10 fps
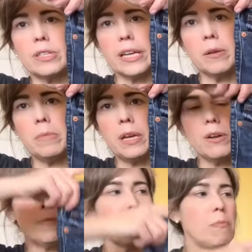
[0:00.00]
denim
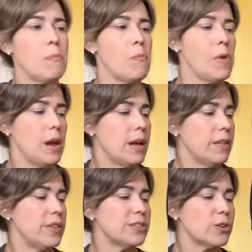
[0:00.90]
here.
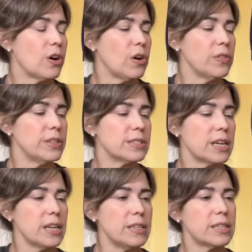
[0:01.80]
These are called the
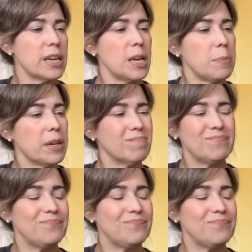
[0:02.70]
skinny skinny, but